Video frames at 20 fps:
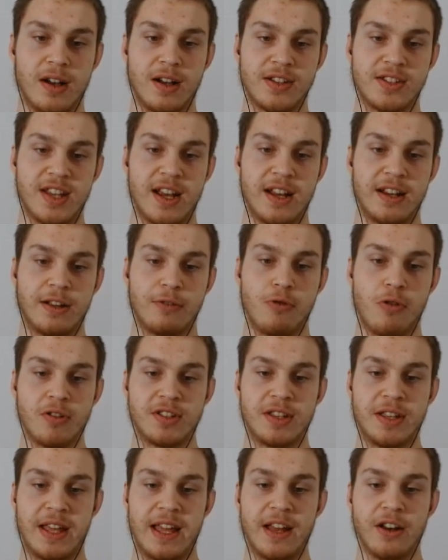said, quote,
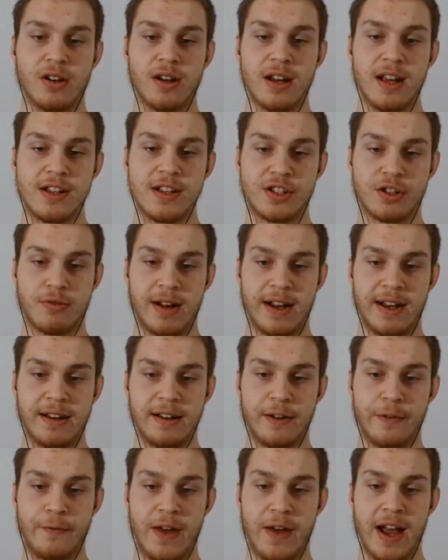"The internet has created
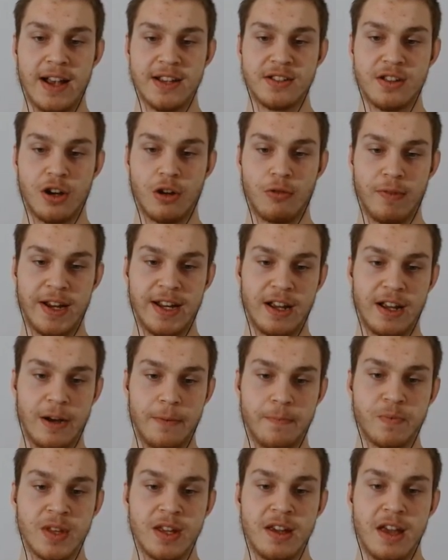a vast arena
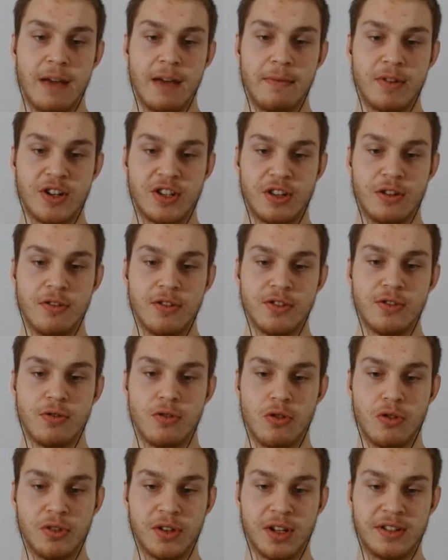in which those who
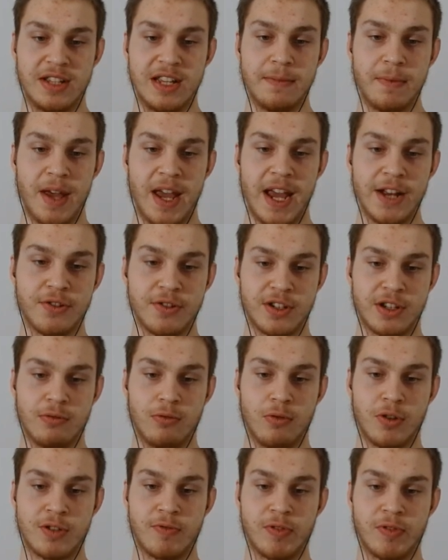hold a deep hatred
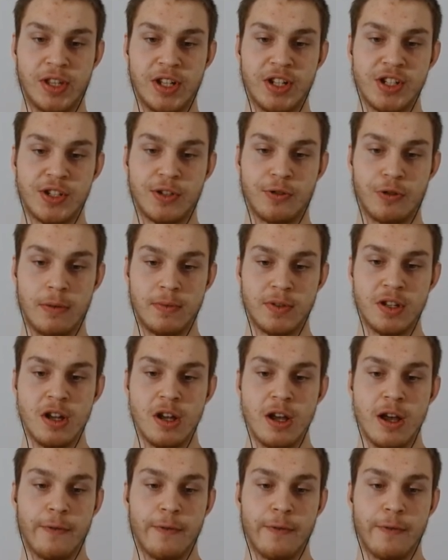towards religious groups,